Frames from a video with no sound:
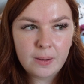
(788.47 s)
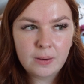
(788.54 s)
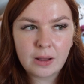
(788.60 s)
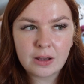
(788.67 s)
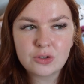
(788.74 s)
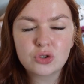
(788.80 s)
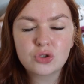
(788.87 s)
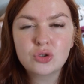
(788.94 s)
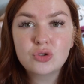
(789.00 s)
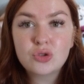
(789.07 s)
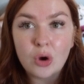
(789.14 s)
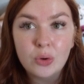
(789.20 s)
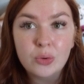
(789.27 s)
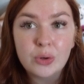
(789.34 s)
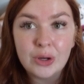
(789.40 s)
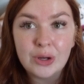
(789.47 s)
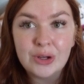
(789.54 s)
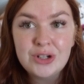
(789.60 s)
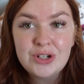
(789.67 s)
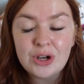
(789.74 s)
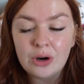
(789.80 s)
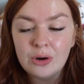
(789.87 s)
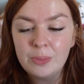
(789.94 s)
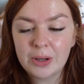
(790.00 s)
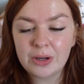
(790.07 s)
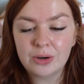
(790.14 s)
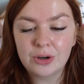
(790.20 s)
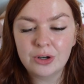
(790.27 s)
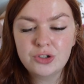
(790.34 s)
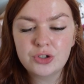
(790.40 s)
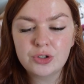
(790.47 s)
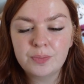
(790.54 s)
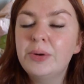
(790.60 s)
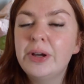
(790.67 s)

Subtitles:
Like so good, oh my gosh.